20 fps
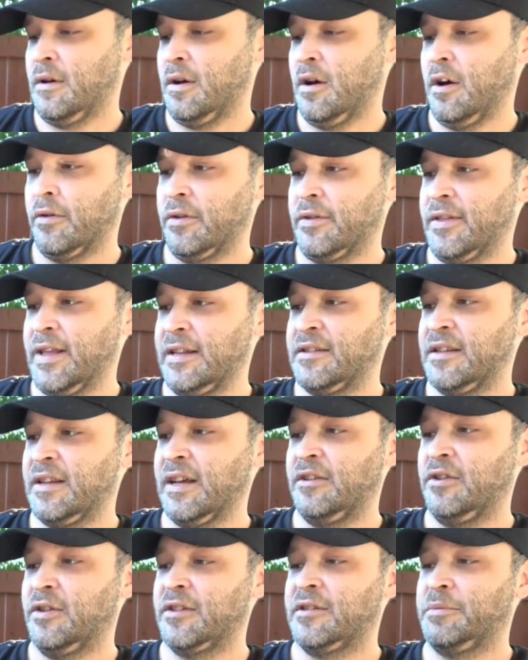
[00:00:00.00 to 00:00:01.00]
Oh, that's
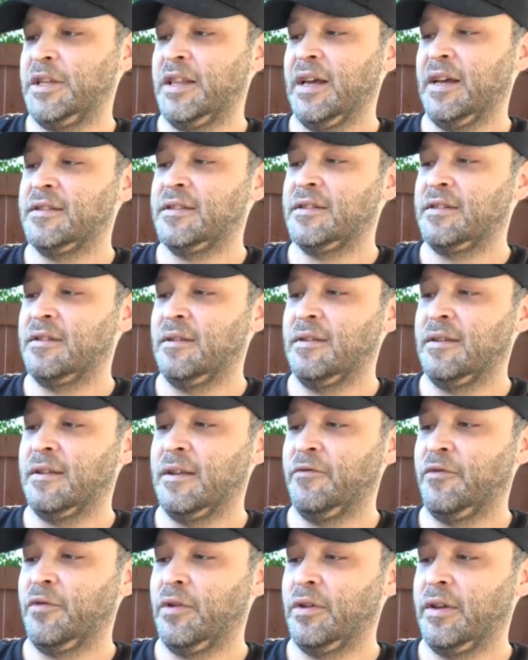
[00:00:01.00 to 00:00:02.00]
not USB. That's
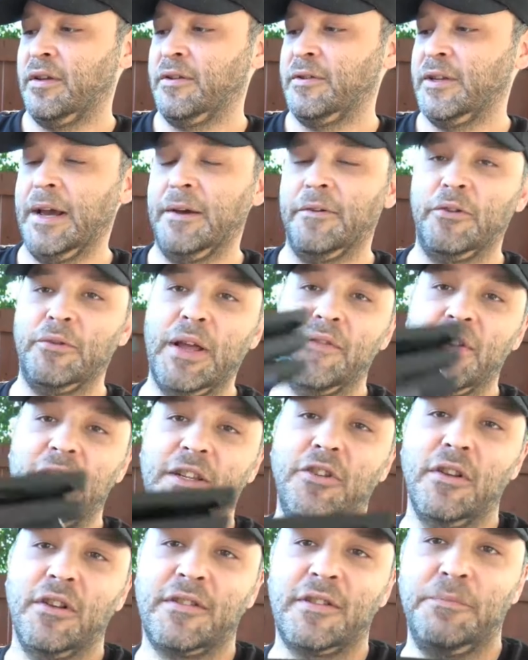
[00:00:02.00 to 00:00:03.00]
for, yeah. We have a
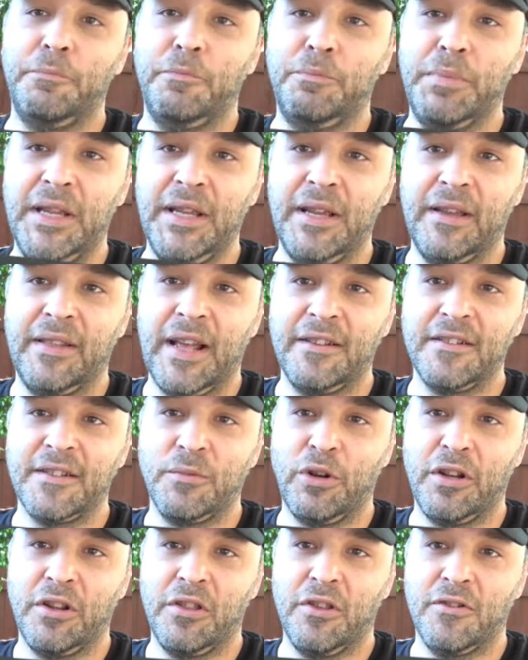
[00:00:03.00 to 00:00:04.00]
USB, and that's
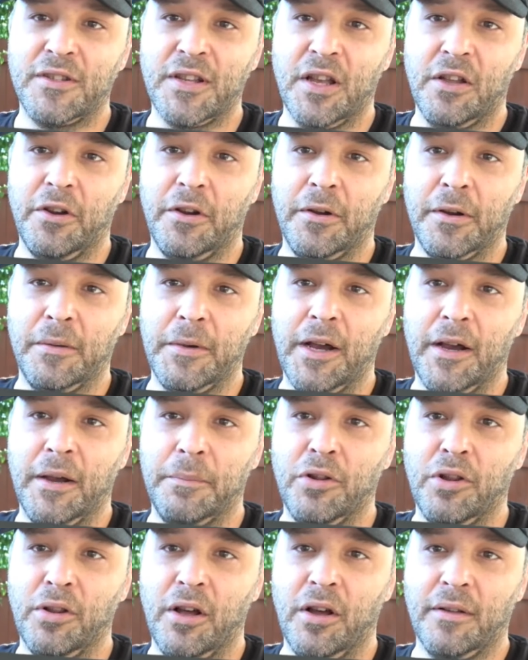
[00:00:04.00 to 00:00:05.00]
one of those other
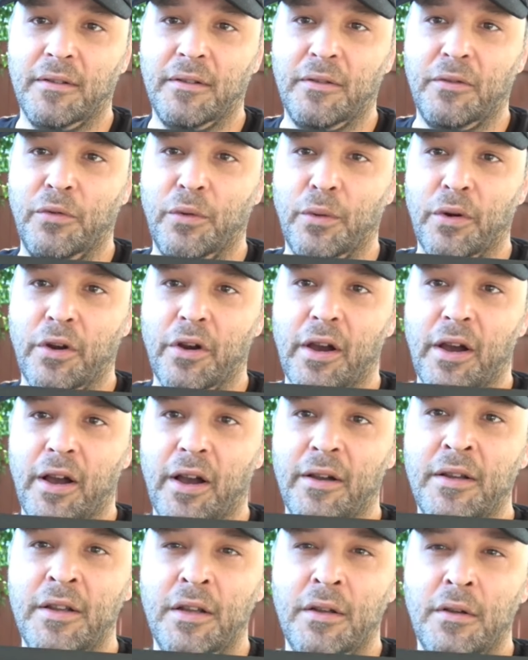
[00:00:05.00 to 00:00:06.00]
plugs for
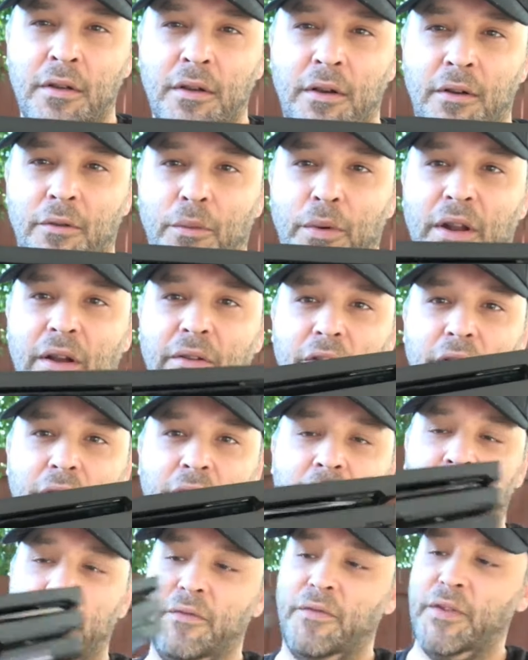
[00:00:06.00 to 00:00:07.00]
whatever
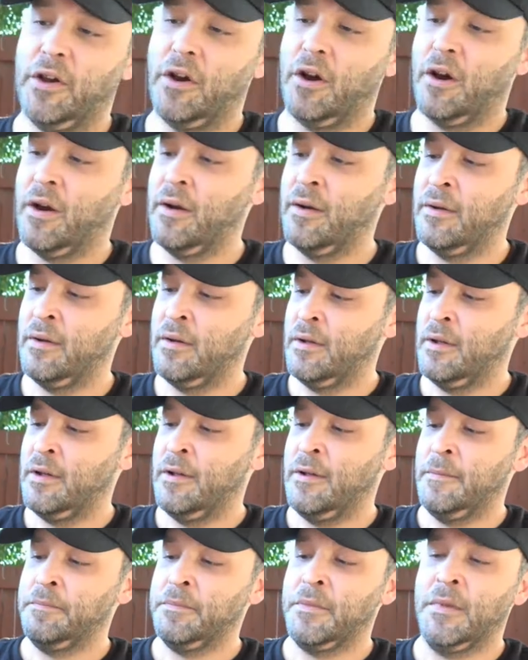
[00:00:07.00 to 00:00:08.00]
VR.
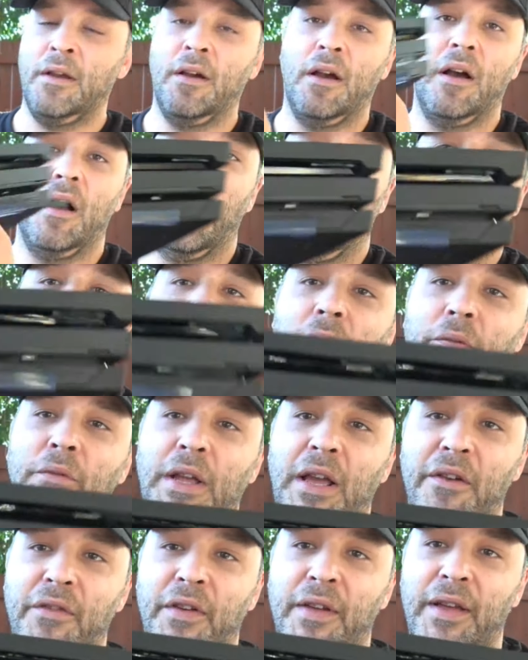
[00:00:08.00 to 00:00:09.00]

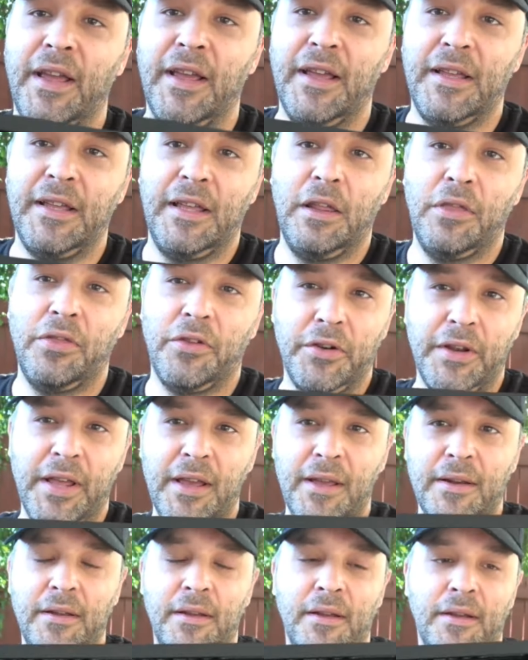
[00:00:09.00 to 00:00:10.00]
We have a
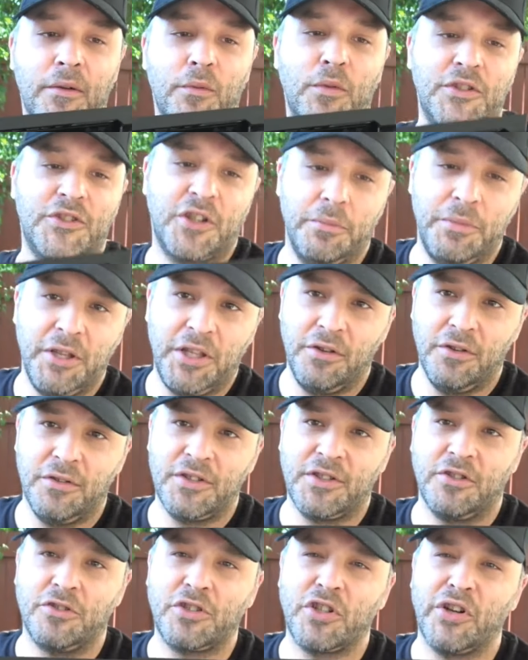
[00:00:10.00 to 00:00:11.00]
Ethernet, which could be
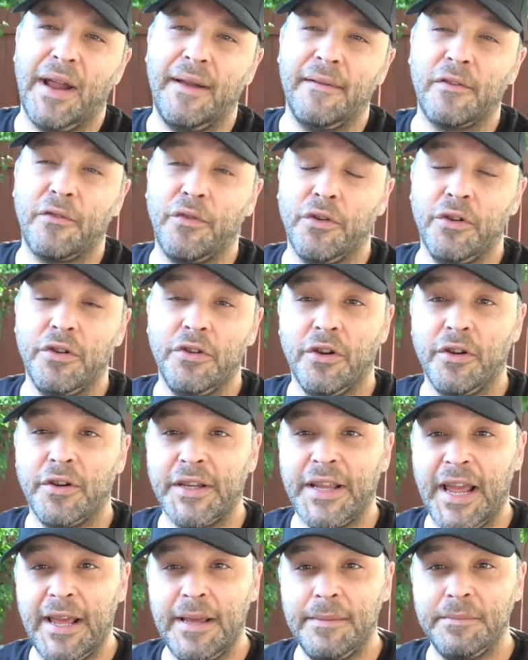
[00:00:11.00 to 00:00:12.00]
used to transfer your
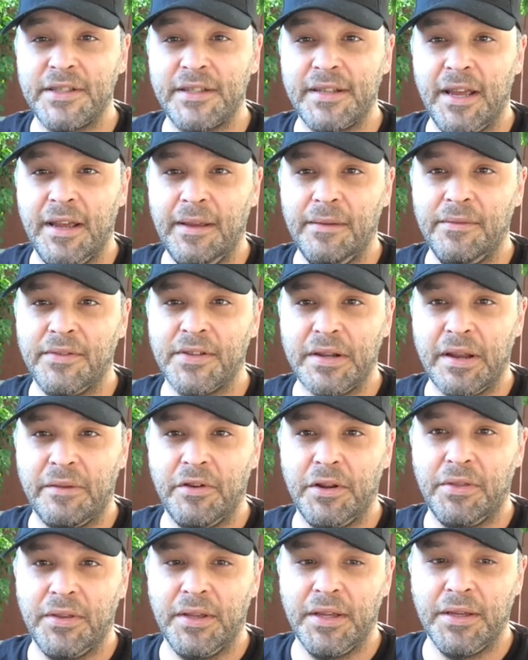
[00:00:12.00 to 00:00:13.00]
game saves and
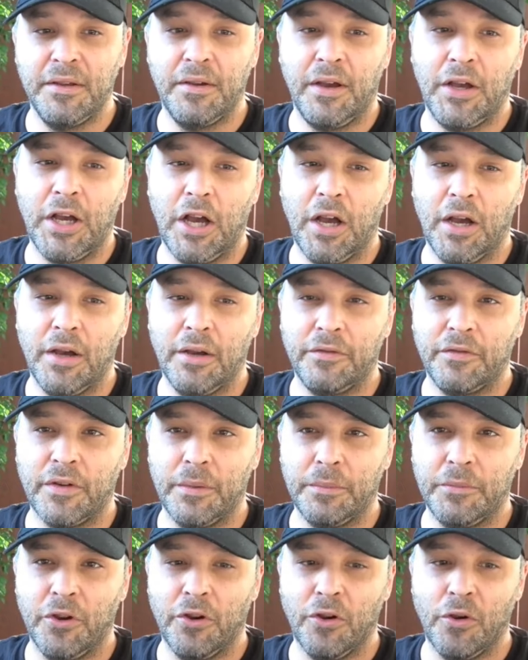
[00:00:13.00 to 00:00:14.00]
everything
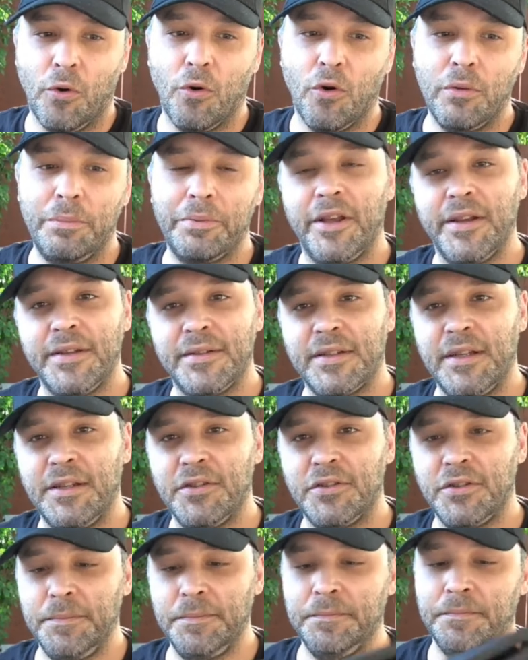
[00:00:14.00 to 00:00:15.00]
from your old
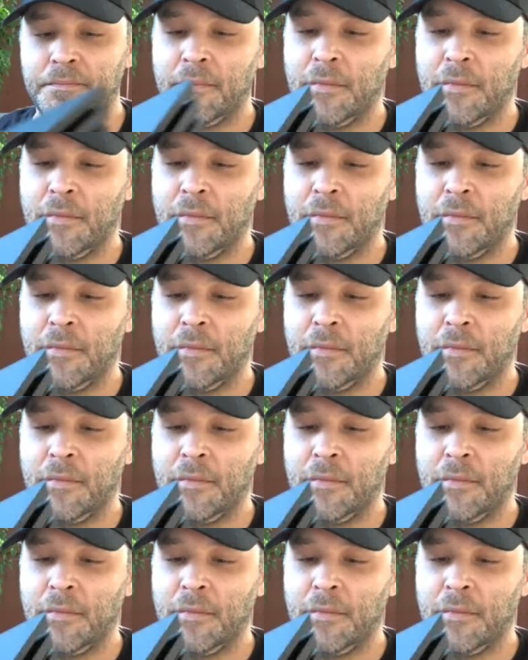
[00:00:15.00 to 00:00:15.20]
PlayStation.